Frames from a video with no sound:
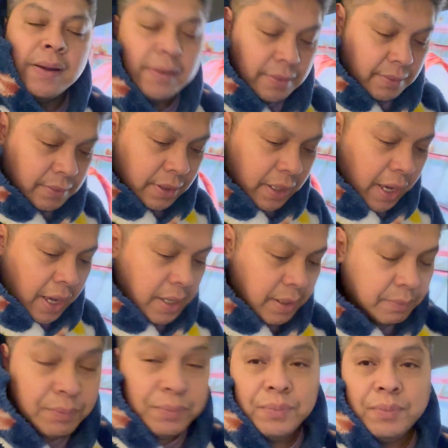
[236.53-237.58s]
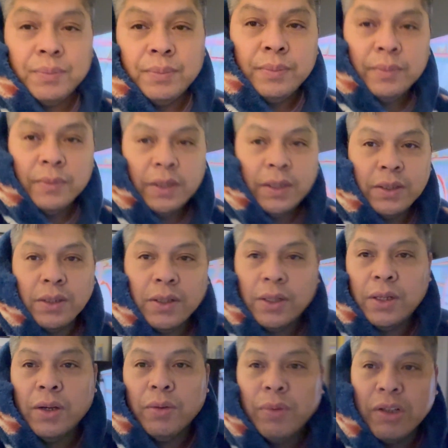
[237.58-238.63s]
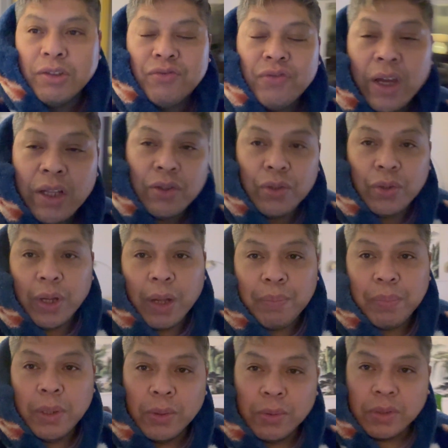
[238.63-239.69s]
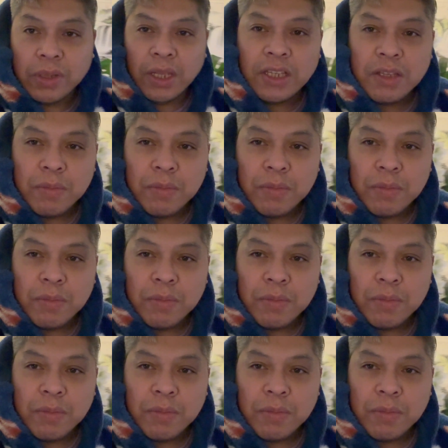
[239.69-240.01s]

Okay, so we'll try to upload this